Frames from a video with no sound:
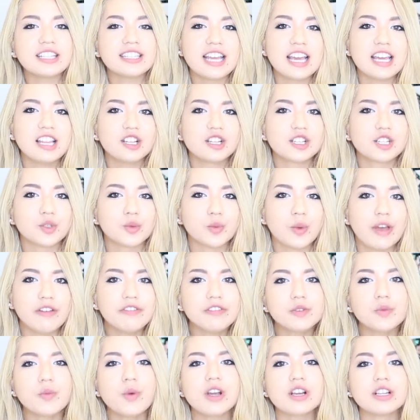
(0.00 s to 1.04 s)
that Taylor
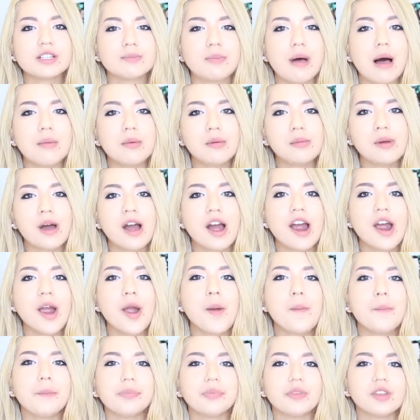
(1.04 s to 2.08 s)
Swift wears Bauble
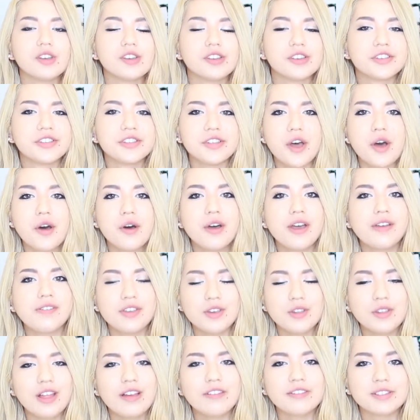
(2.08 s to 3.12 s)
Bar, so if
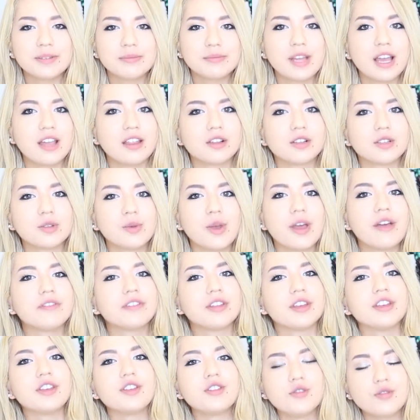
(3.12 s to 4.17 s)
you love some Taylor
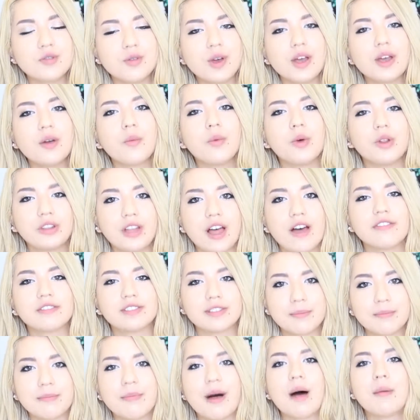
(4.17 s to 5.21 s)
Swift, you will love
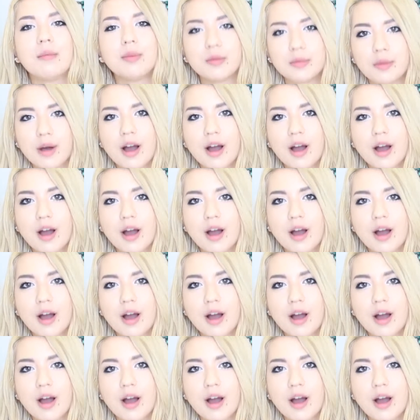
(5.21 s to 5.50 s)
some Bauble